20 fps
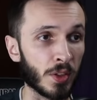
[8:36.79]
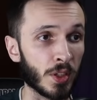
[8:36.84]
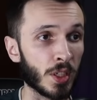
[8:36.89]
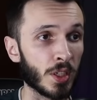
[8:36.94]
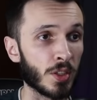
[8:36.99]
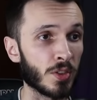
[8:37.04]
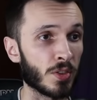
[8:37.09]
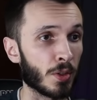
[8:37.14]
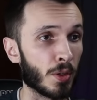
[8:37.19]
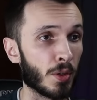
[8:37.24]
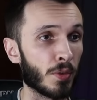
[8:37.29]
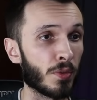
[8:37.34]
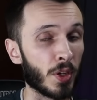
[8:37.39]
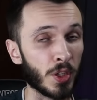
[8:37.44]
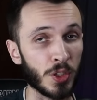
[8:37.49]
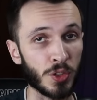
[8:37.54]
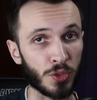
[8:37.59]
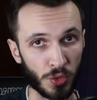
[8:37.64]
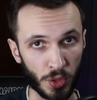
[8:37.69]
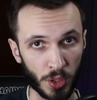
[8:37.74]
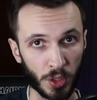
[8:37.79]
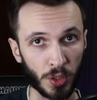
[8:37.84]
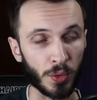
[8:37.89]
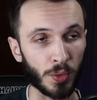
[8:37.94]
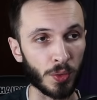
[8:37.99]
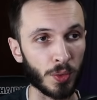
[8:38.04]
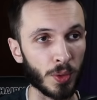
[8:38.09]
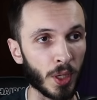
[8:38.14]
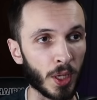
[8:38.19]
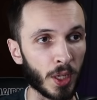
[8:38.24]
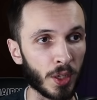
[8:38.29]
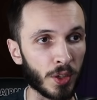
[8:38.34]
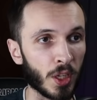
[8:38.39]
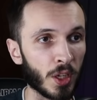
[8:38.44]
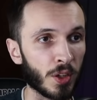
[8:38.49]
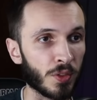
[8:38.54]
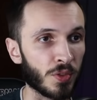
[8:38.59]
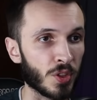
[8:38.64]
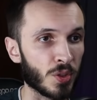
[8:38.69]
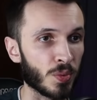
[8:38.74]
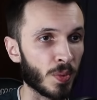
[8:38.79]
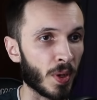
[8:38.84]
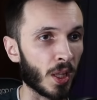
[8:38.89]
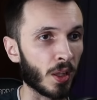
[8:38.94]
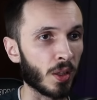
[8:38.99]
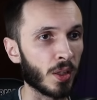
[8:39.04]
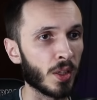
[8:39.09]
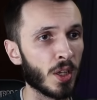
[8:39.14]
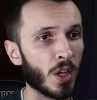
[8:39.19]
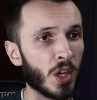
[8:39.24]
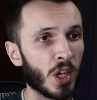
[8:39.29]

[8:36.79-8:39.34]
That is a very strong uh, nerf as well.